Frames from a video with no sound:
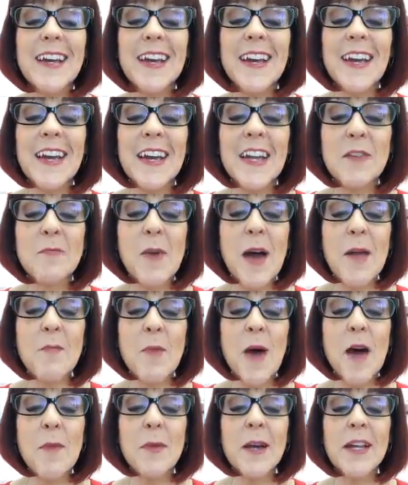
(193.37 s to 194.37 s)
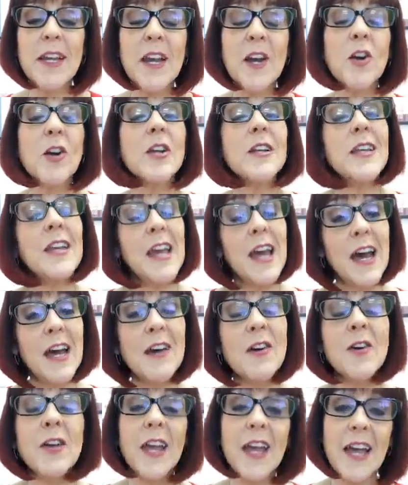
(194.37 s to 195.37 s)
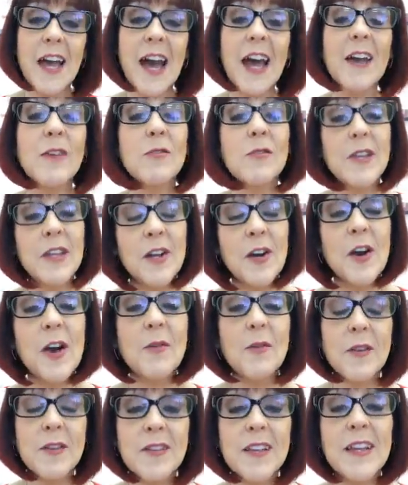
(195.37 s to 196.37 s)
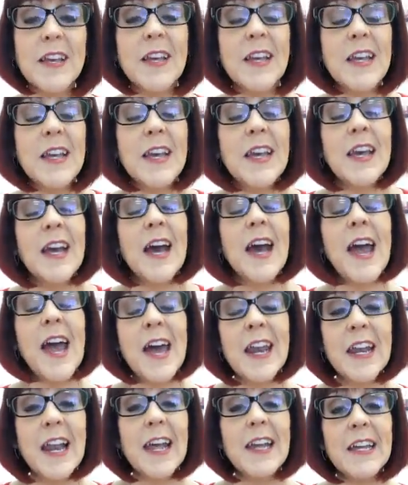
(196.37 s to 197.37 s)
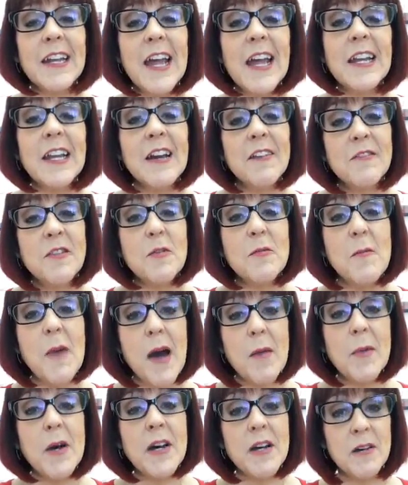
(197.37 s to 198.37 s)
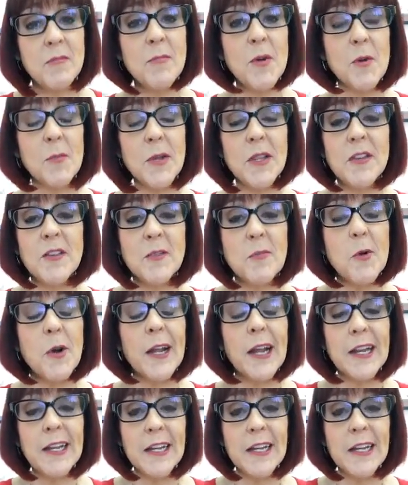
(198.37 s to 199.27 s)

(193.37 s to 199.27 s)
And my mama, Carol, yeah, okay, I had like an I love you mama moment this morning.